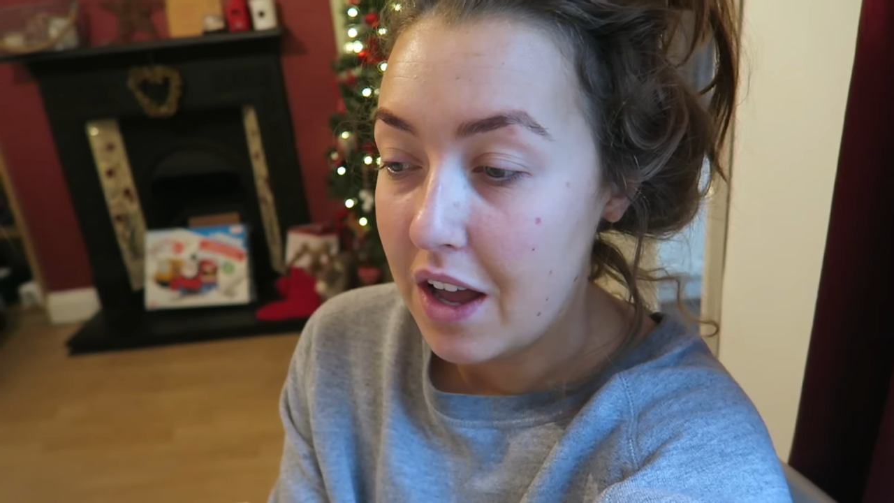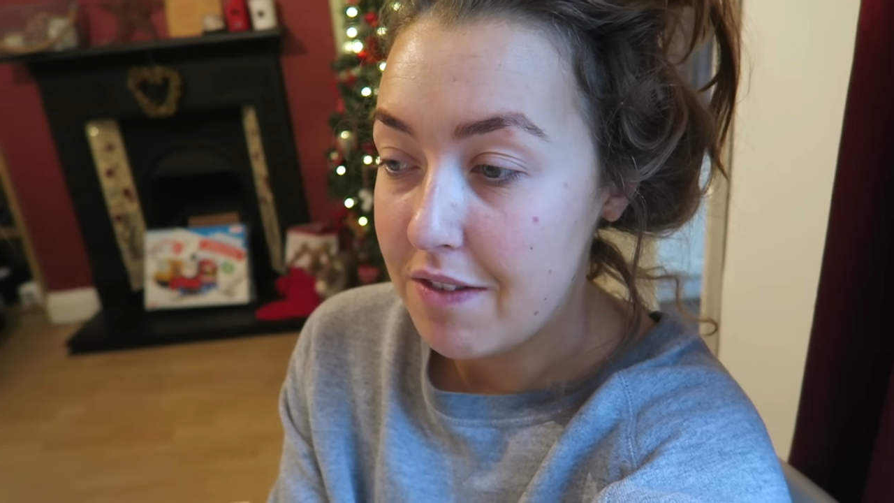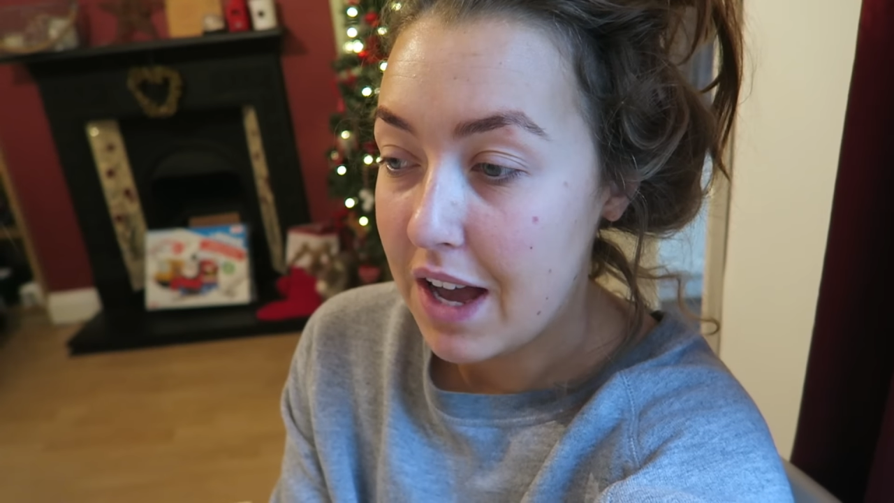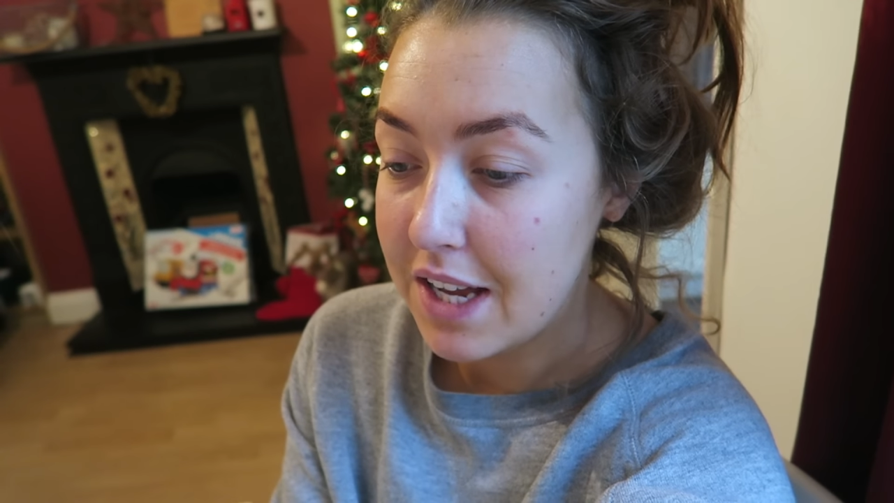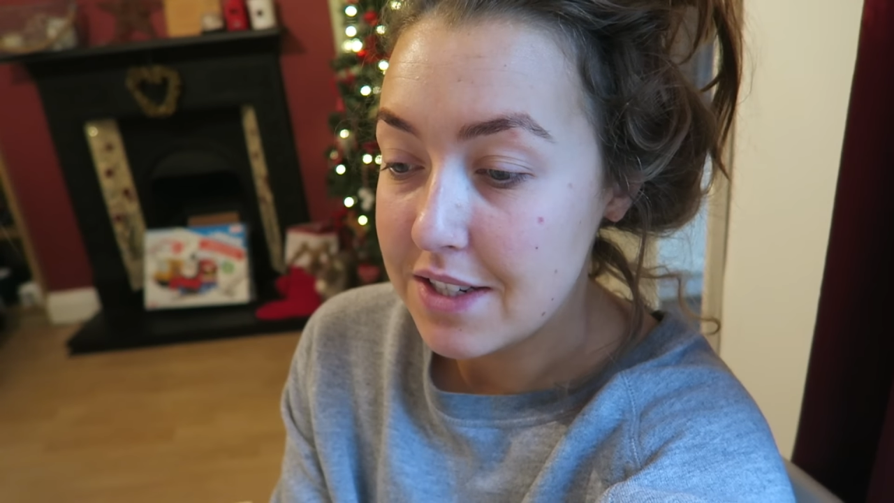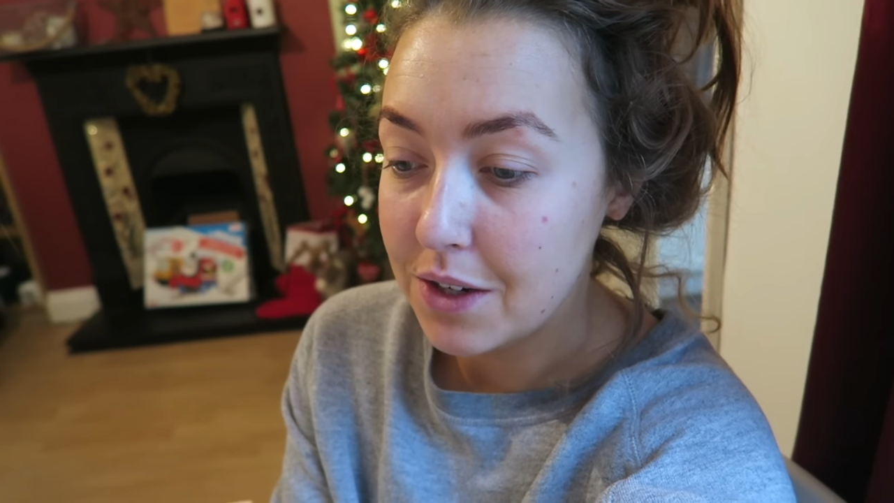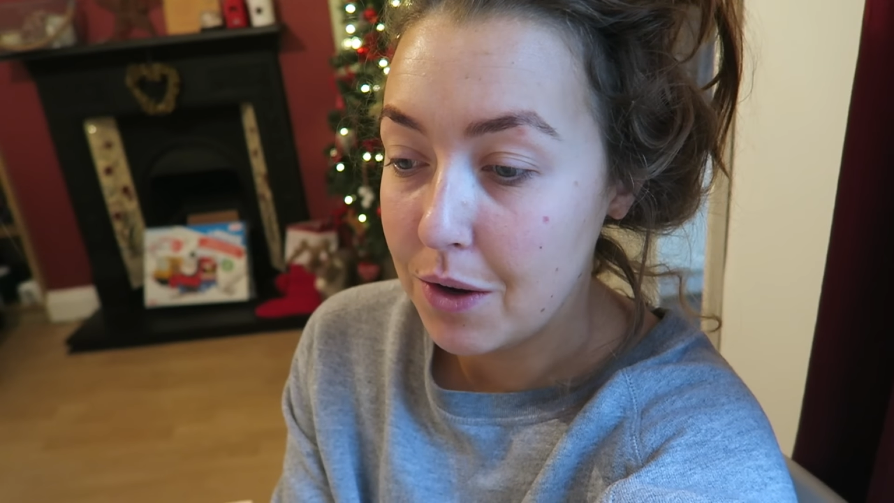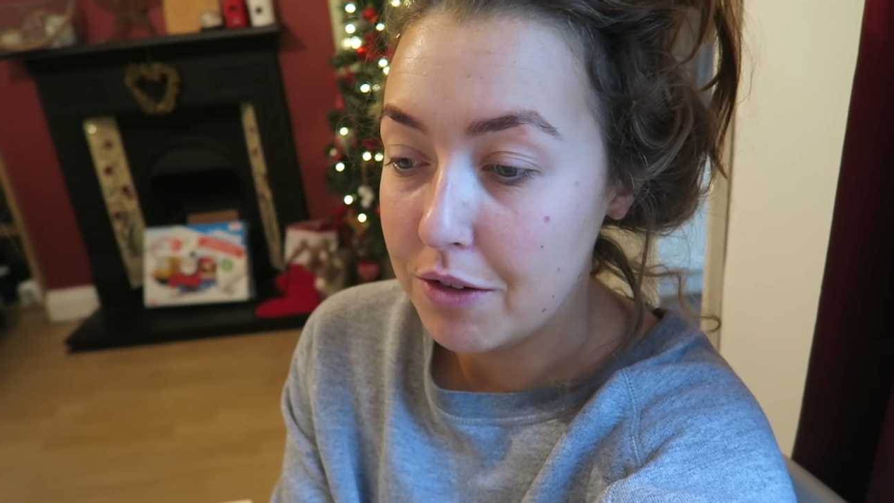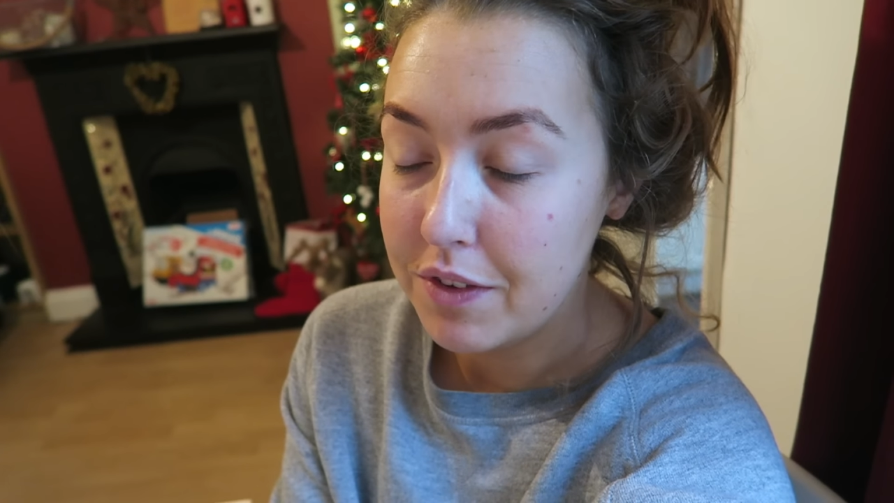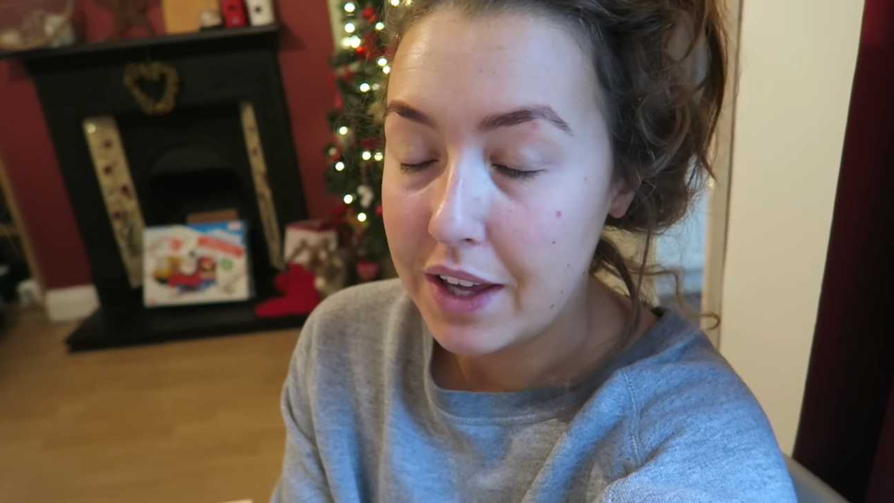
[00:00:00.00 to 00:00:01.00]
I've had a
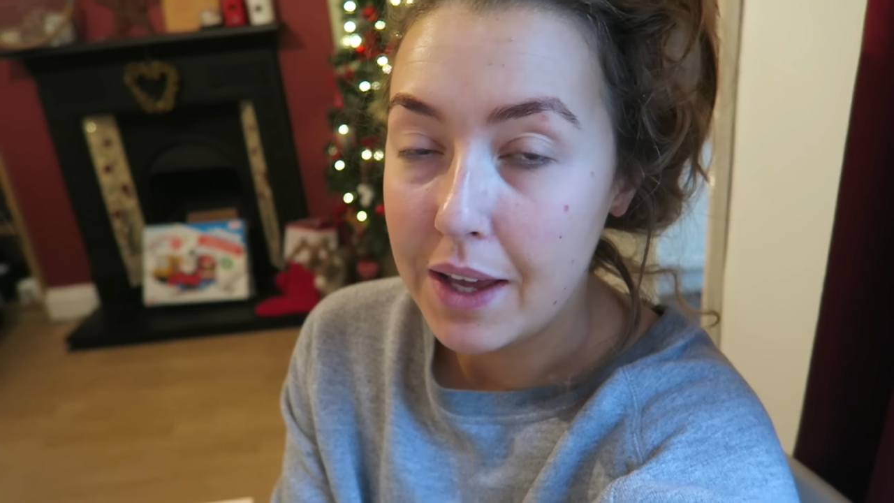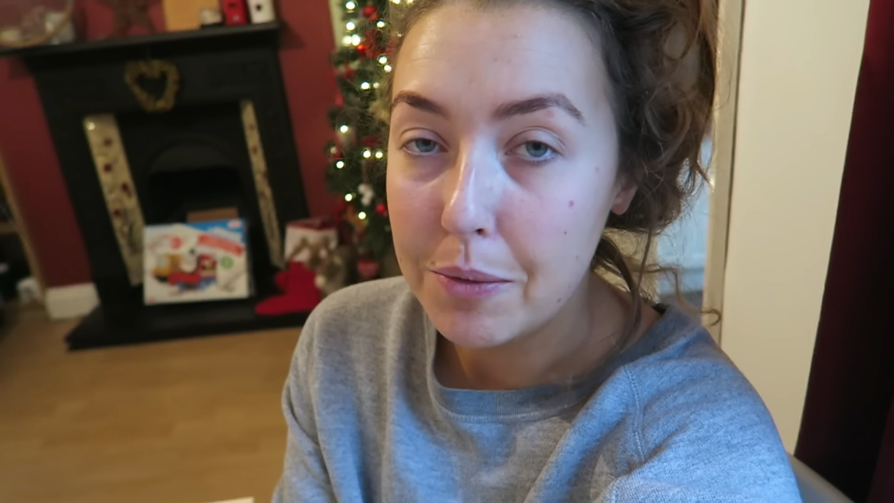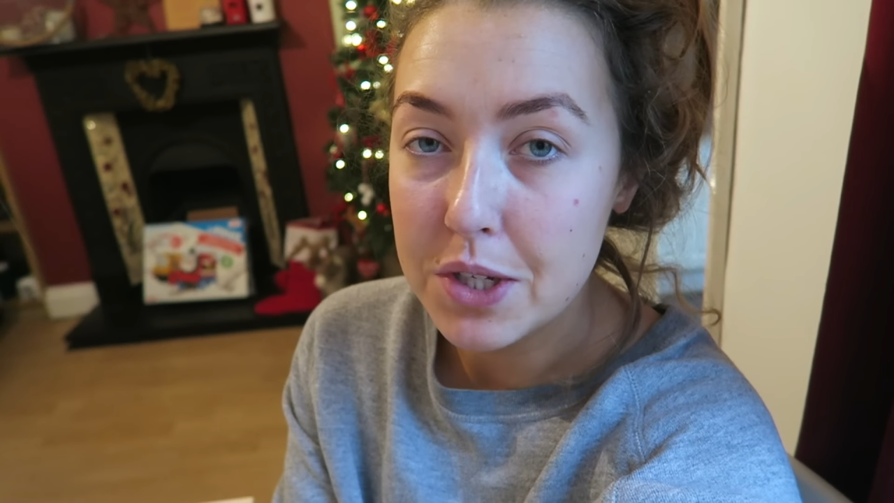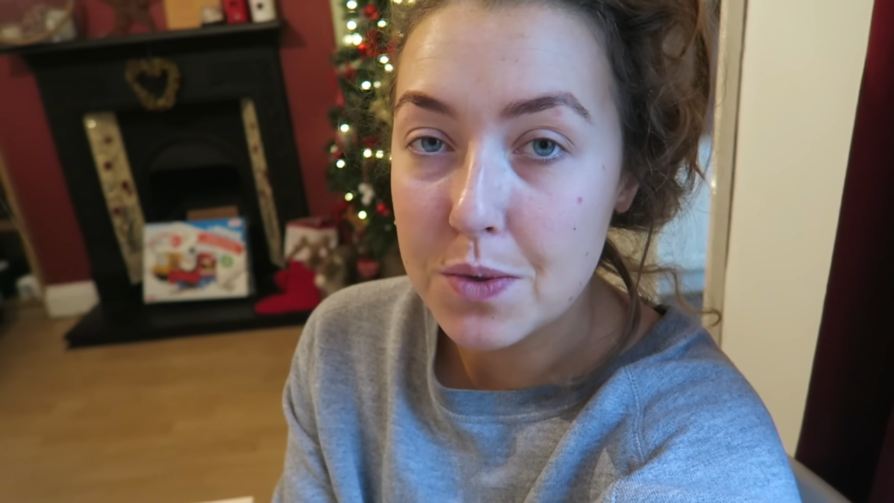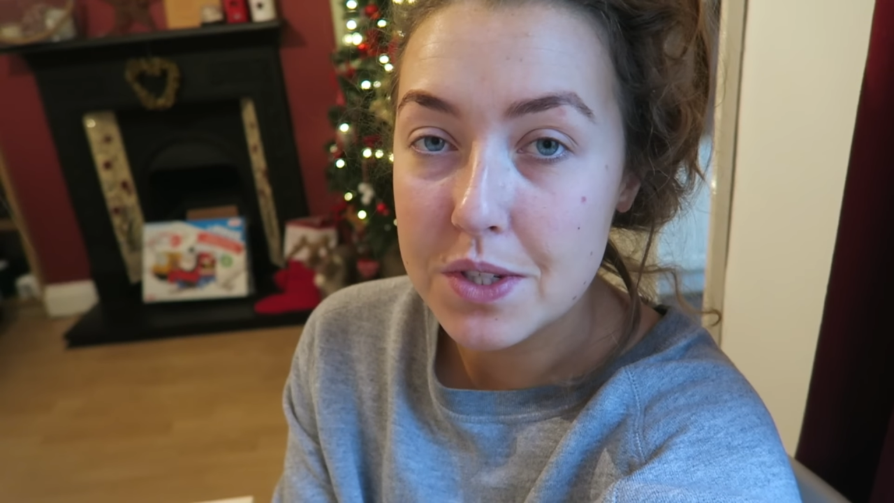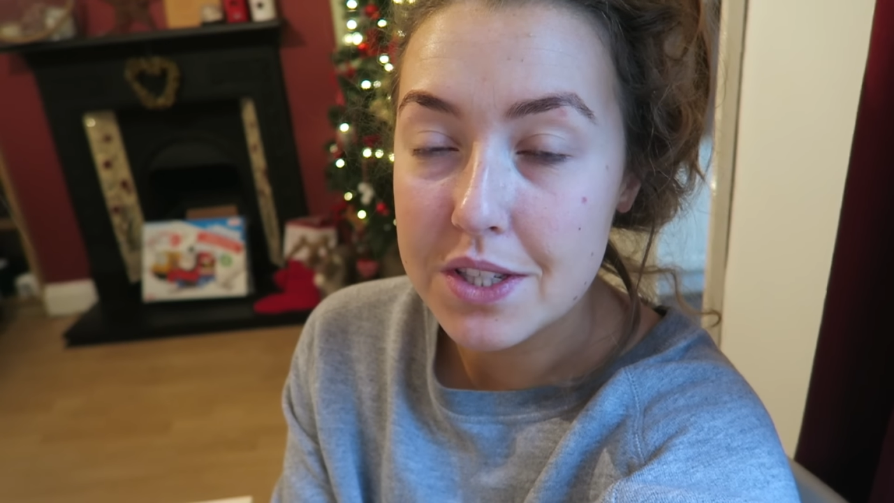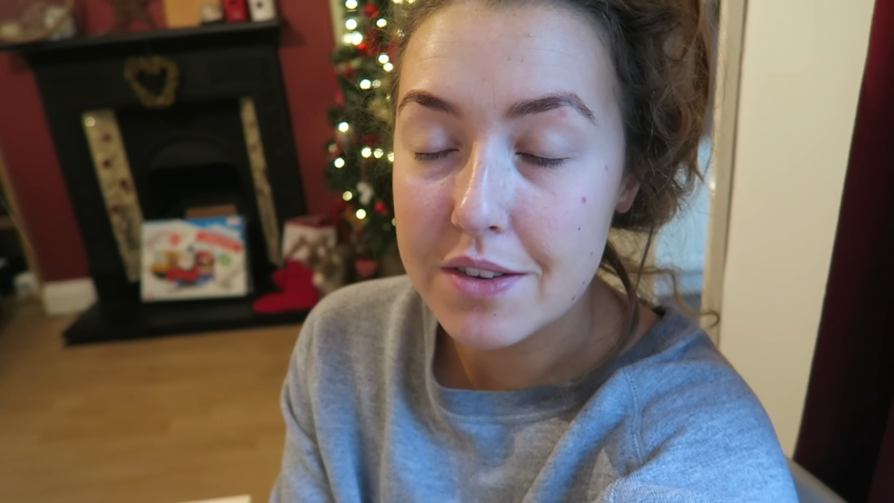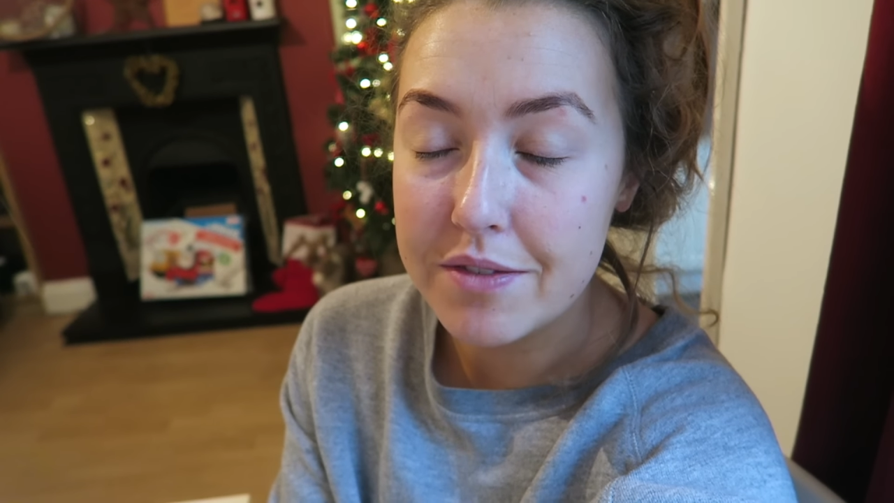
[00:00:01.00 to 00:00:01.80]
coffee, which was